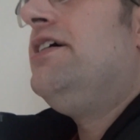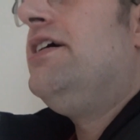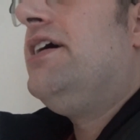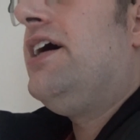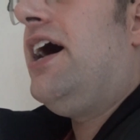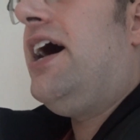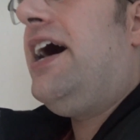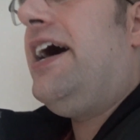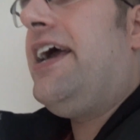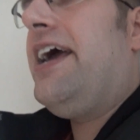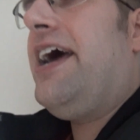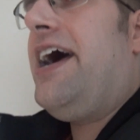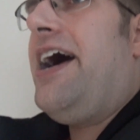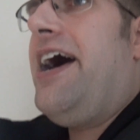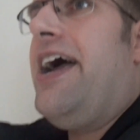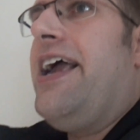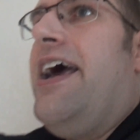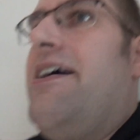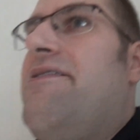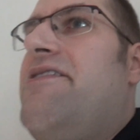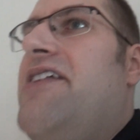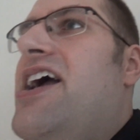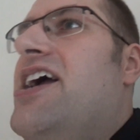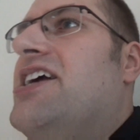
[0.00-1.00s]
I
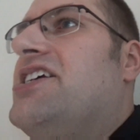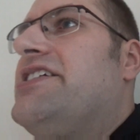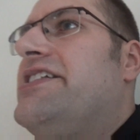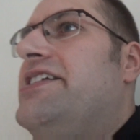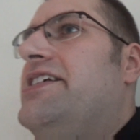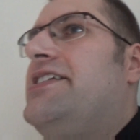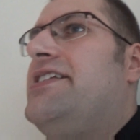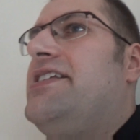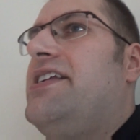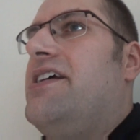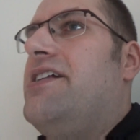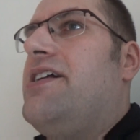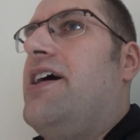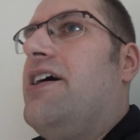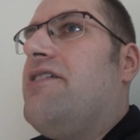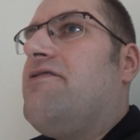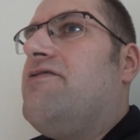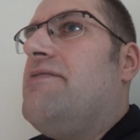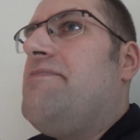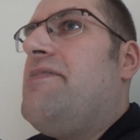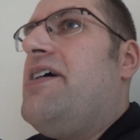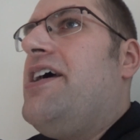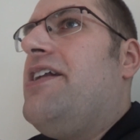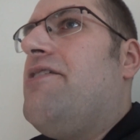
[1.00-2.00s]
haven't actually seen
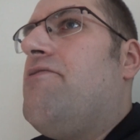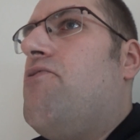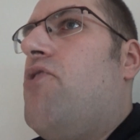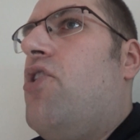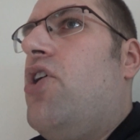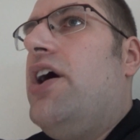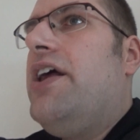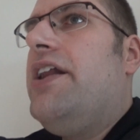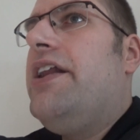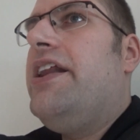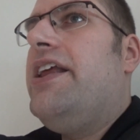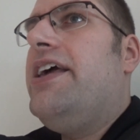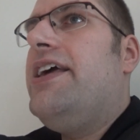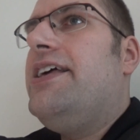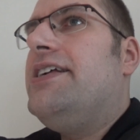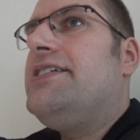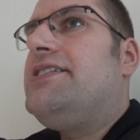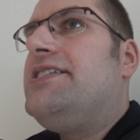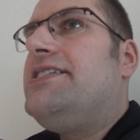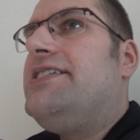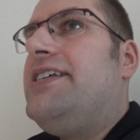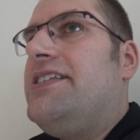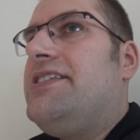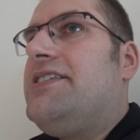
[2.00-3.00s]
Aquaman 1
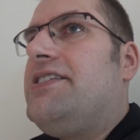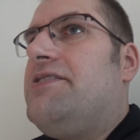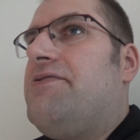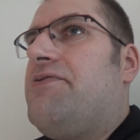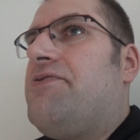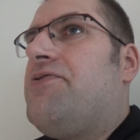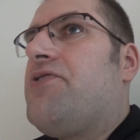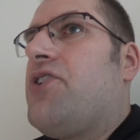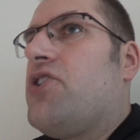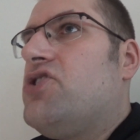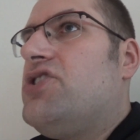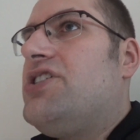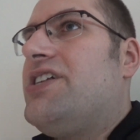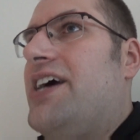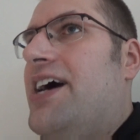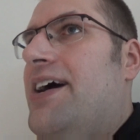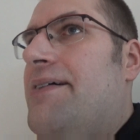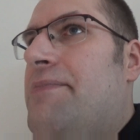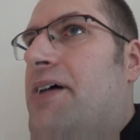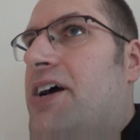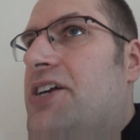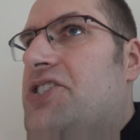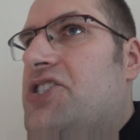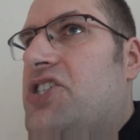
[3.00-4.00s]
since the first
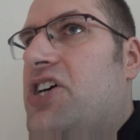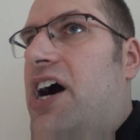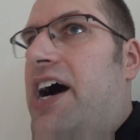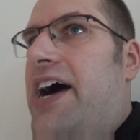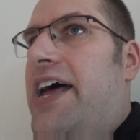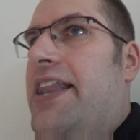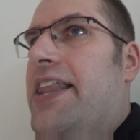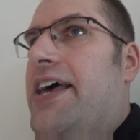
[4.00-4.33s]
time I saw it,